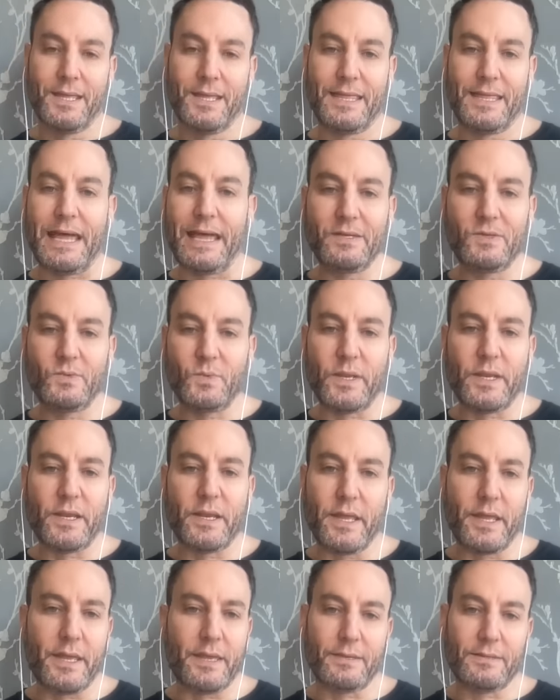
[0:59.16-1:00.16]
that is what
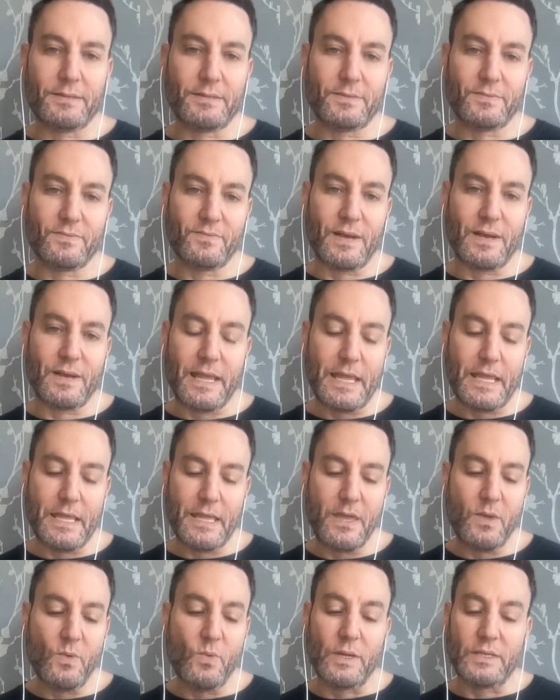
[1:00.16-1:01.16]
it is, right?
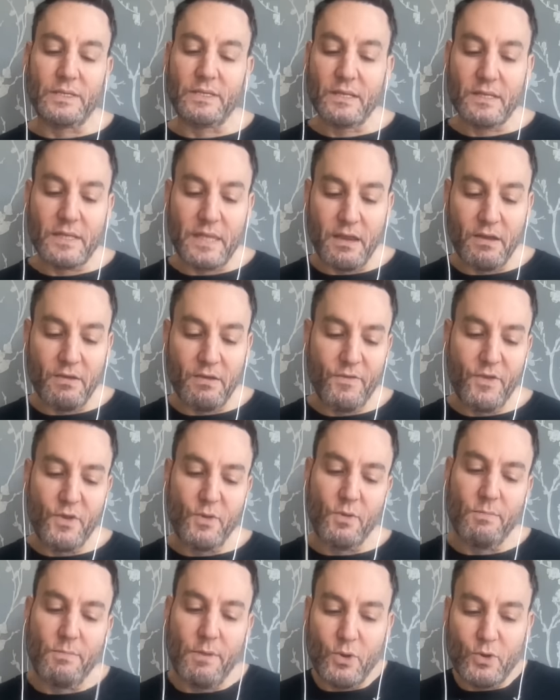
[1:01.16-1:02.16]
He wasn't there for
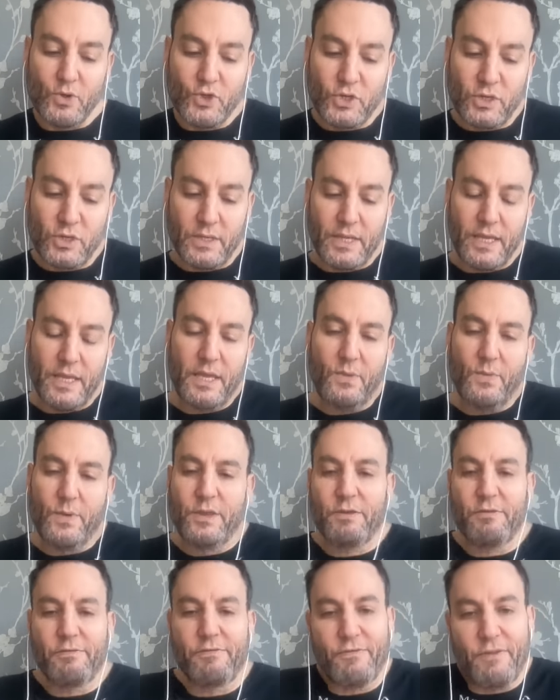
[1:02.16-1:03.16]
you emotionally
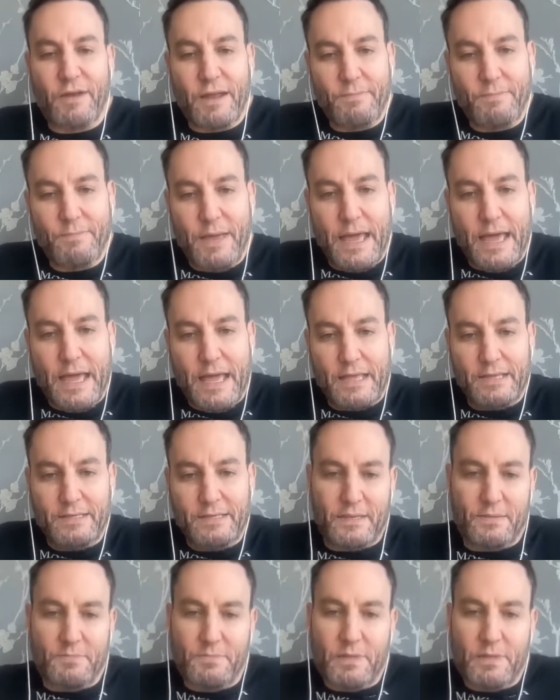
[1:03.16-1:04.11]
when your friend passed